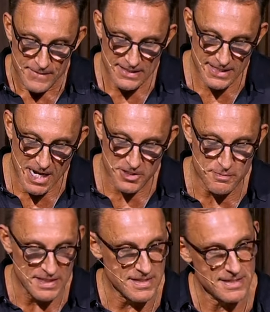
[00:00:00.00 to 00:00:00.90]
That's God's
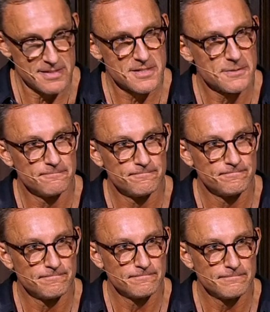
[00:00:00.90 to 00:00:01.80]
business,
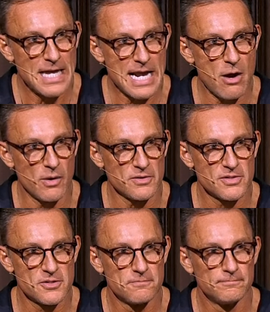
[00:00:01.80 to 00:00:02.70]
not
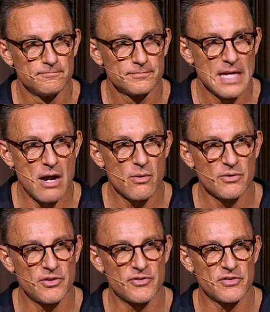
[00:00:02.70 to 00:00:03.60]
ours.
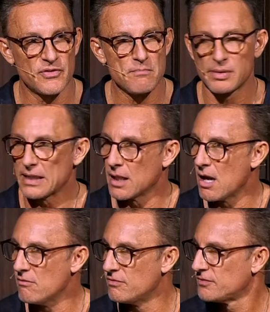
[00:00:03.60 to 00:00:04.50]
Ours is to simply
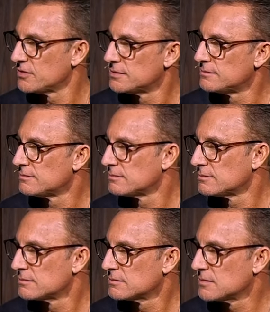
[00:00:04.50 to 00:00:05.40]
love.
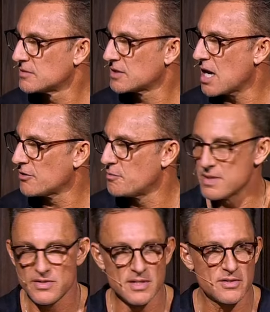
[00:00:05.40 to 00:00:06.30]
It's God's
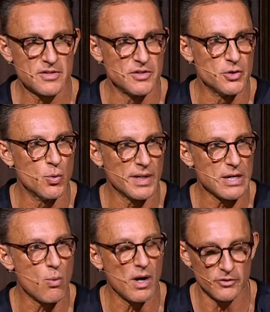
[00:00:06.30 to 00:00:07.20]
business to do what
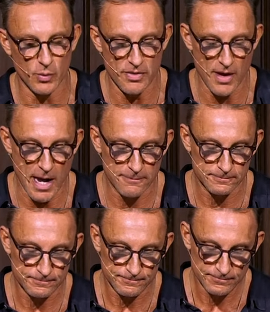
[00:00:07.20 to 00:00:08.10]
He wants with that.
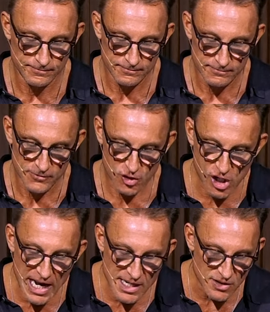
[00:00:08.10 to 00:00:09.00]

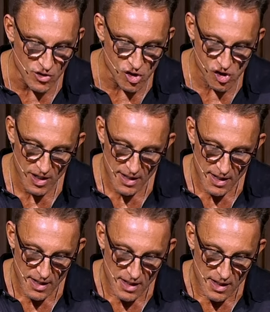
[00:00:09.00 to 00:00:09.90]
Change
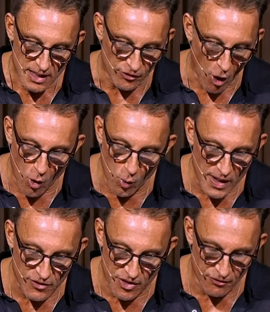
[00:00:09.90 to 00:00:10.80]
is
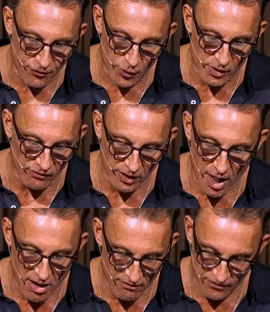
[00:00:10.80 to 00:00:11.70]
always the fruit of
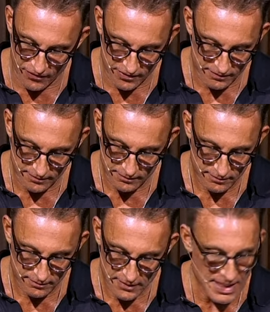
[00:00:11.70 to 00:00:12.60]
love,
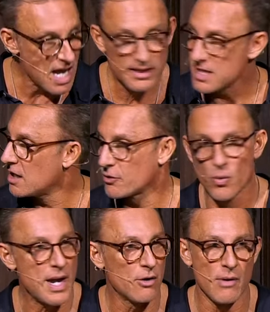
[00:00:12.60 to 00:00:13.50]
not the other
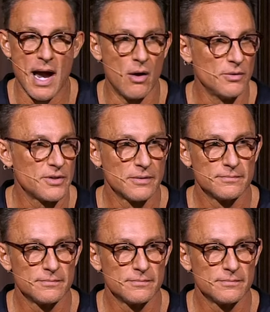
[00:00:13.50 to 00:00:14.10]
way around.